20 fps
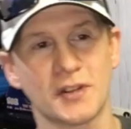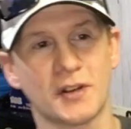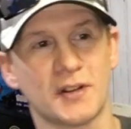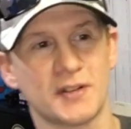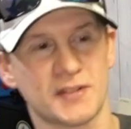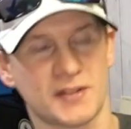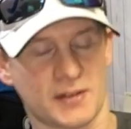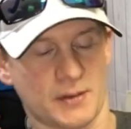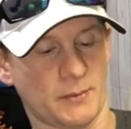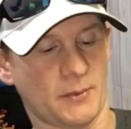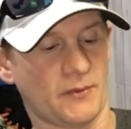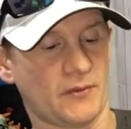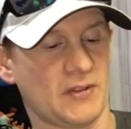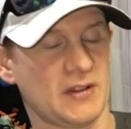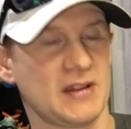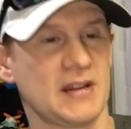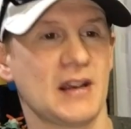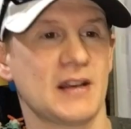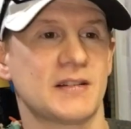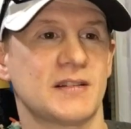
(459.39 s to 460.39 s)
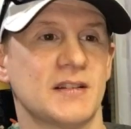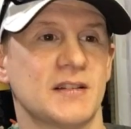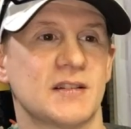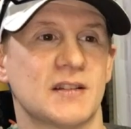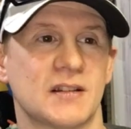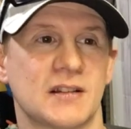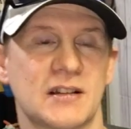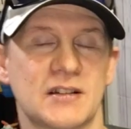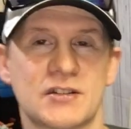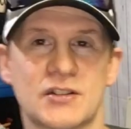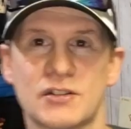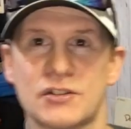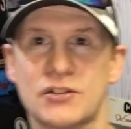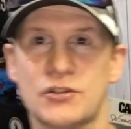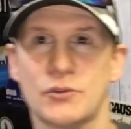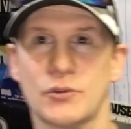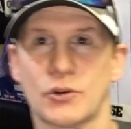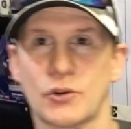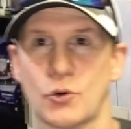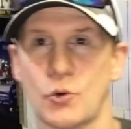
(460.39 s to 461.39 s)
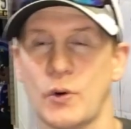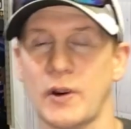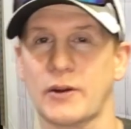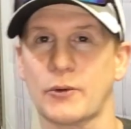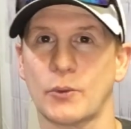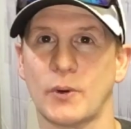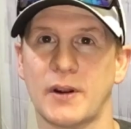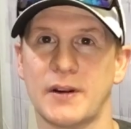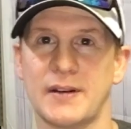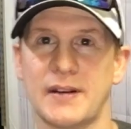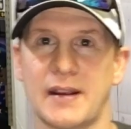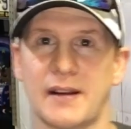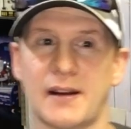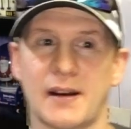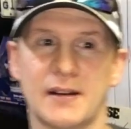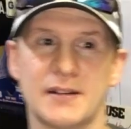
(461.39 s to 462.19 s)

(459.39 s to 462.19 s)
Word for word: on some of the yeses, and let's just do a quick rundown.